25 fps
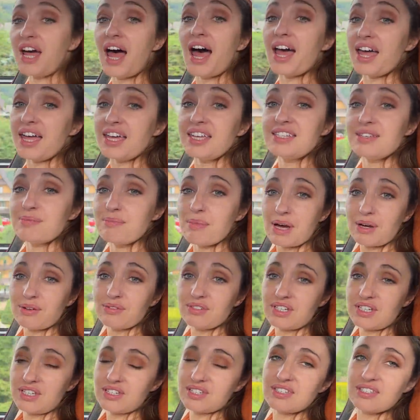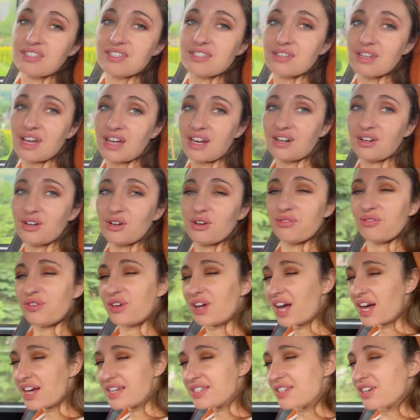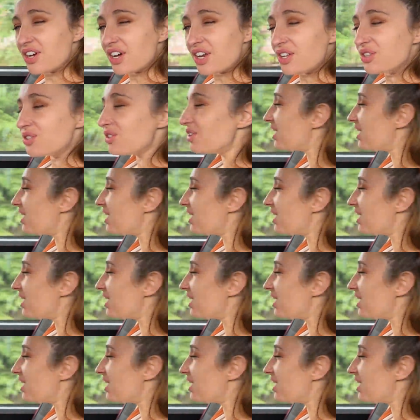hike the mountains. Yeah, exactly. You guys are gonna do